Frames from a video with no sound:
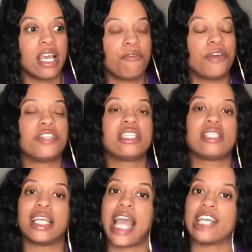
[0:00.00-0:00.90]
50
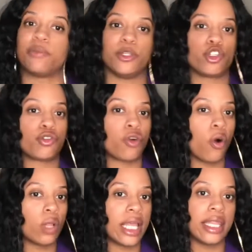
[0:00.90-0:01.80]
Cent has been
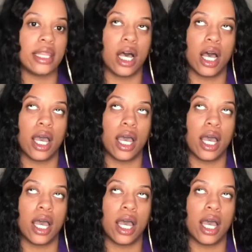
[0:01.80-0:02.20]
trolling the